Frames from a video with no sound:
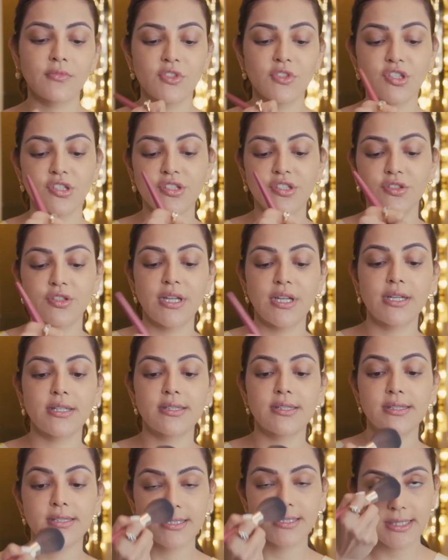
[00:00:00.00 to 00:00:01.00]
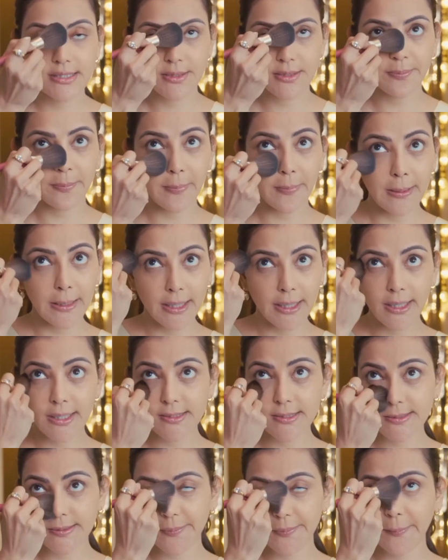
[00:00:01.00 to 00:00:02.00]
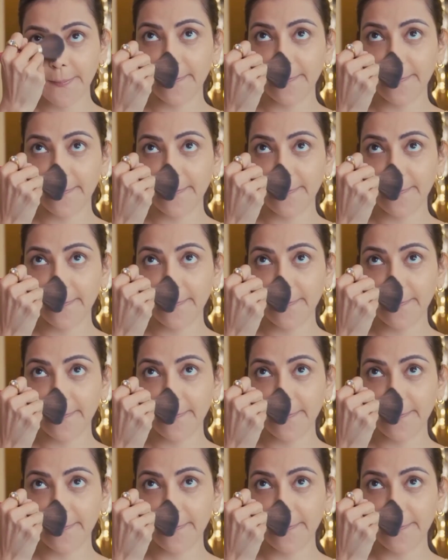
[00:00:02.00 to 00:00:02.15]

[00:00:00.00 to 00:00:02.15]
just so that it stays in place.